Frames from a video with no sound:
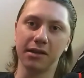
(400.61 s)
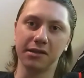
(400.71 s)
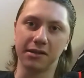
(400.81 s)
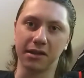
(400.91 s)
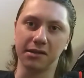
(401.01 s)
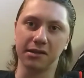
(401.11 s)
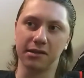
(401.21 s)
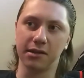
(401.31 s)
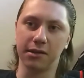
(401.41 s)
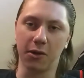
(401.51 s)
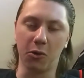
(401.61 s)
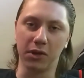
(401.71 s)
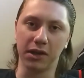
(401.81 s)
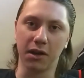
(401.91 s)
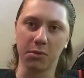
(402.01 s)
since the
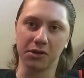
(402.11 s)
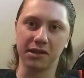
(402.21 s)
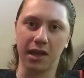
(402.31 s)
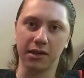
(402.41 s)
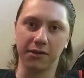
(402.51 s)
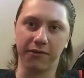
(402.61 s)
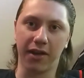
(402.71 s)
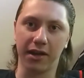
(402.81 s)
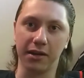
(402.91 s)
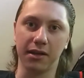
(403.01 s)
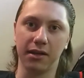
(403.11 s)
only numbers that divide